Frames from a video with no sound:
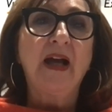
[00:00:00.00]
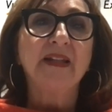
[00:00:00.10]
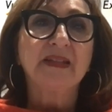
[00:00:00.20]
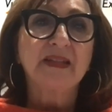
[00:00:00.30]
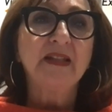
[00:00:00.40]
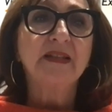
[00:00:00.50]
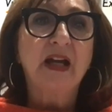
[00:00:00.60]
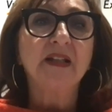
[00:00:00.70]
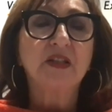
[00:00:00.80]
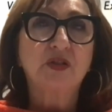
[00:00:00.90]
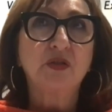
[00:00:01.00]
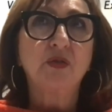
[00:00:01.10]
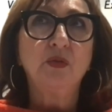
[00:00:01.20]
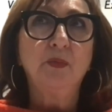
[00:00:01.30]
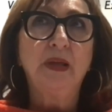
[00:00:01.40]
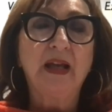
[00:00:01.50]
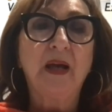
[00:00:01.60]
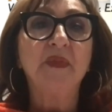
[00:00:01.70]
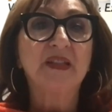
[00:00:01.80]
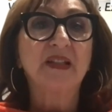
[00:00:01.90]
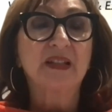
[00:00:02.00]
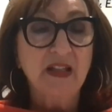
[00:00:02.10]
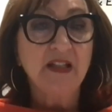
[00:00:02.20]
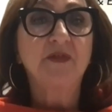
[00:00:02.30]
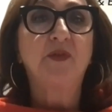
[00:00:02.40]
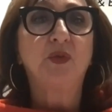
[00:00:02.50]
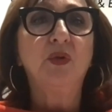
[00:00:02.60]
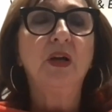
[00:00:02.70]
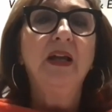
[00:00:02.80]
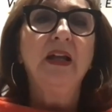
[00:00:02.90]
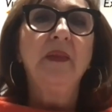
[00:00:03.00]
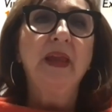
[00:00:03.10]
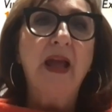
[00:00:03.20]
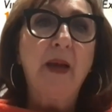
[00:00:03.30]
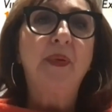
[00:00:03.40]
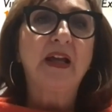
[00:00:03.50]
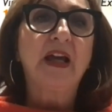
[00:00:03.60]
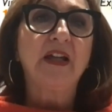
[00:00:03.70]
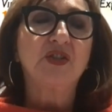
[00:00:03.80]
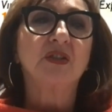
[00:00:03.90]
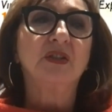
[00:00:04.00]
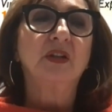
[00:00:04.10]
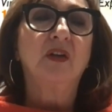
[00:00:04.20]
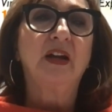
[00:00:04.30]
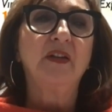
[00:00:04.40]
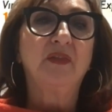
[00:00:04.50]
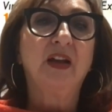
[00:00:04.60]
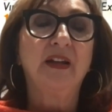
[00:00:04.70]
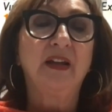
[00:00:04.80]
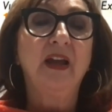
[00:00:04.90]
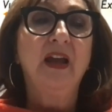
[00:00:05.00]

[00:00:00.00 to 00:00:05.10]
assist us to become successful in the application of Ayurveda